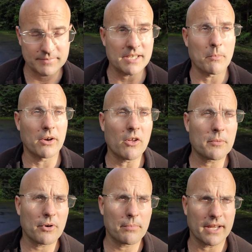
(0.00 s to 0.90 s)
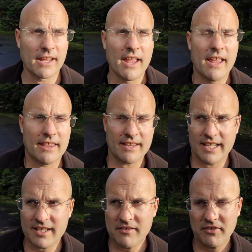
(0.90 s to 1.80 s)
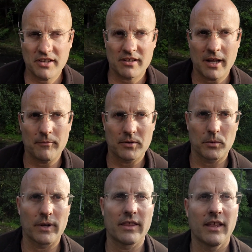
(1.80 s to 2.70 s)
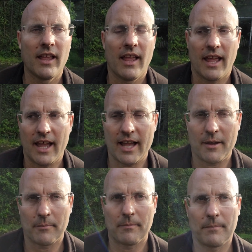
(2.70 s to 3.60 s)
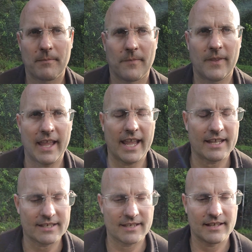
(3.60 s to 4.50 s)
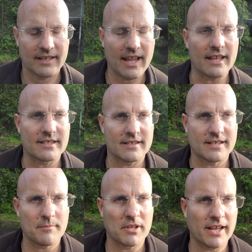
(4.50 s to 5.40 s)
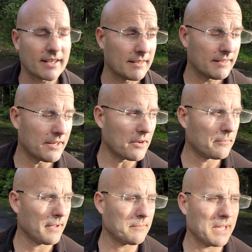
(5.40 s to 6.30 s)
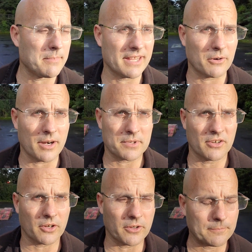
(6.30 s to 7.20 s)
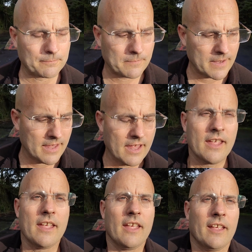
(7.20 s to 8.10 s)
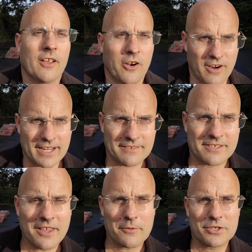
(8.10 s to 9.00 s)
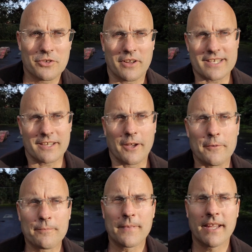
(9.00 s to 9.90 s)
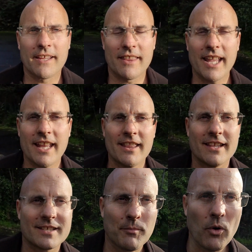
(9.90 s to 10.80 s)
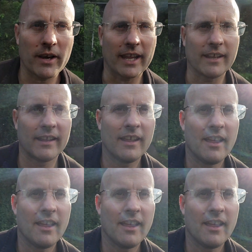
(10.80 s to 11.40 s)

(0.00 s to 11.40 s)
someone on the property that they didn't feel comfortable with. That, yes, it seemed like, you know, maybe they were up to no good. All right, so that was two nights ago. Then this morning,